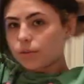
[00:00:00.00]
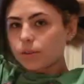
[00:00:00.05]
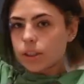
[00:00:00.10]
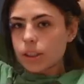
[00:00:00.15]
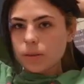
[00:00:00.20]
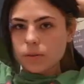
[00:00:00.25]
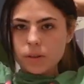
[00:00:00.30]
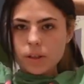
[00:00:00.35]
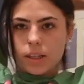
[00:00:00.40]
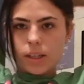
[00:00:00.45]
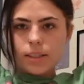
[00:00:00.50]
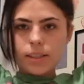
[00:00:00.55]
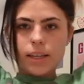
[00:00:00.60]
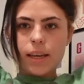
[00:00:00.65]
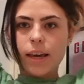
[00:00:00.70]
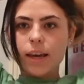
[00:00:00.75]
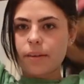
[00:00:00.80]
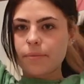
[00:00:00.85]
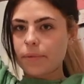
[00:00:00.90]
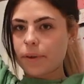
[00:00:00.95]
really want to
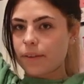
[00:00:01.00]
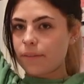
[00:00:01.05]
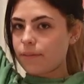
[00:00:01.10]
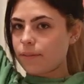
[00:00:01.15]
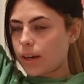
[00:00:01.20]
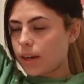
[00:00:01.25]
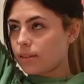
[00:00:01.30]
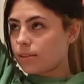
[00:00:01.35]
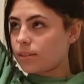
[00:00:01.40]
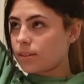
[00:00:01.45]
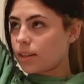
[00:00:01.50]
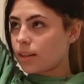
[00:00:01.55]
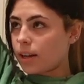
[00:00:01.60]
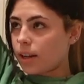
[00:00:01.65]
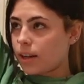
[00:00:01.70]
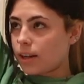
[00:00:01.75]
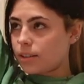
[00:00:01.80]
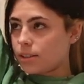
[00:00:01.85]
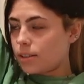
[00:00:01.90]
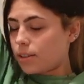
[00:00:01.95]
tan my face
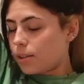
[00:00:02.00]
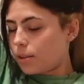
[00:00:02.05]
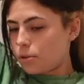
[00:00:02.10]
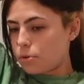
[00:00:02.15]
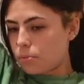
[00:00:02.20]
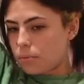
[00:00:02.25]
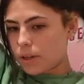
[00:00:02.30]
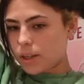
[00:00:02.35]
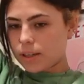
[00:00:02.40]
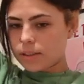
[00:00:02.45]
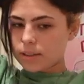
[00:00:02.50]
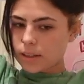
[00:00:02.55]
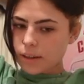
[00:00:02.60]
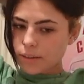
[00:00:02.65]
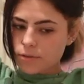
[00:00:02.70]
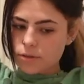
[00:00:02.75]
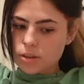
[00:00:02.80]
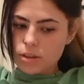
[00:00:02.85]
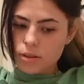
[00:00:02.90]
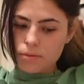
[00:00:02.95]
tonight too, because
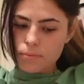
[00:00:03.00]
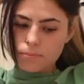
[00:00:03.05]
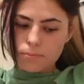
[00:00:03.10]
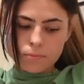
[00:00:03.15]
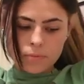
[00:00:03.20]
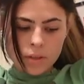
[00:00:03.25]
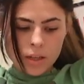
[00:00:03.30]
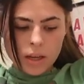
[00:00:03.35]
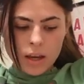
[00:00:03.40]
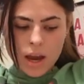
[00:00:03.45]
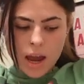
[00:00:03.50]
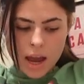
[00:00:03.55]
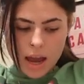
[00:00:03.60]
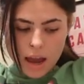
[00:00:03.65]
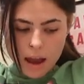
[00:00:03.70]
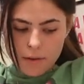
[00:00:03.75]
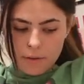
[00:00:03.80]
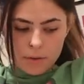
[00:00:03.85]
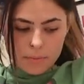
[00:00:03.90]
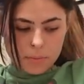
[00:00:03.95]
I just
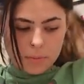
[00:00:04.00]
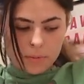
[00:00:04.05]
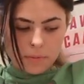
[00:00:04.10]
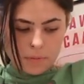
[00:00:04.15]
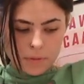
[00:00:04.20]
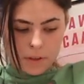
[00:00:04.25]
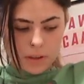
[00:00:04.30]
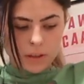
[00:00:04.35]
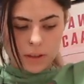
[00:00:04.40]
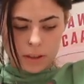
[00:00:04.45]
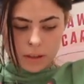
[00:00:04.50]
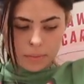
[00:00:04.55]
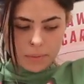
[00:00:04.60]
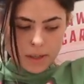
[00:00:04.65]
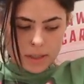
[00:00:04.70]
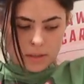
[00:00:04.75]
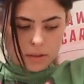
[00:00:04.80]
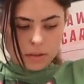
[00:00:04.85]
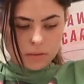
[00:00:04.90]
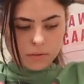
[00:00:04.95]
haven't been feeling like
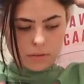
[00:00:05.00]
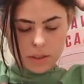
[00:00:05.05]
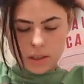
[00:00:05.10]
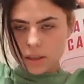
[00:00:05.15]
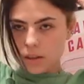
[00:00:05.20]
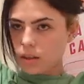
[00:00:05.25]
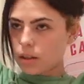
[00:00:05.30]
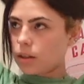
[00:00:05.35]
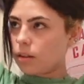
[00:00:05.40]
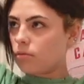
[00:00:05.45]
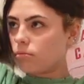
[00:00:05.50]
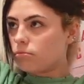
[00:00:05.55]
myself lately.